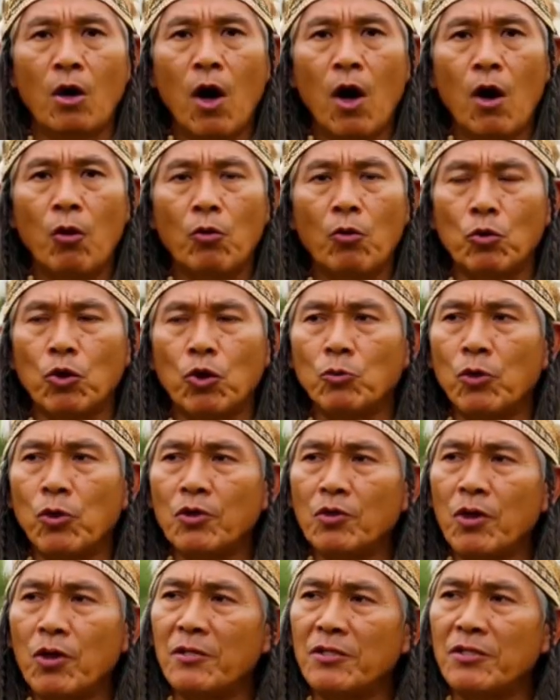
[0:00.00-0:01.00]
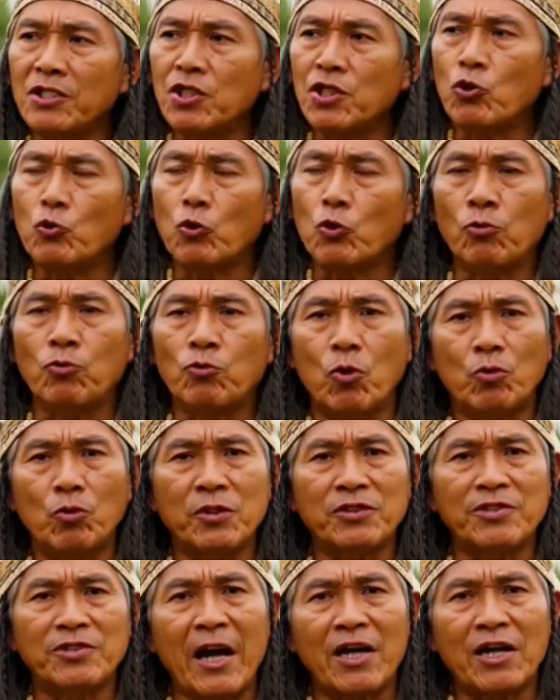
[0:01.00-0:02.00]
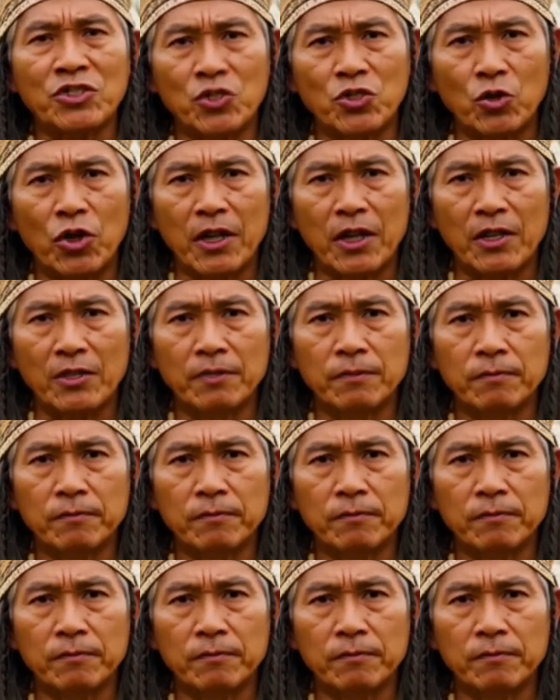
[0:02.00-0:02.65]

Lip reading: Over 21 years, that's 231 days of slavery.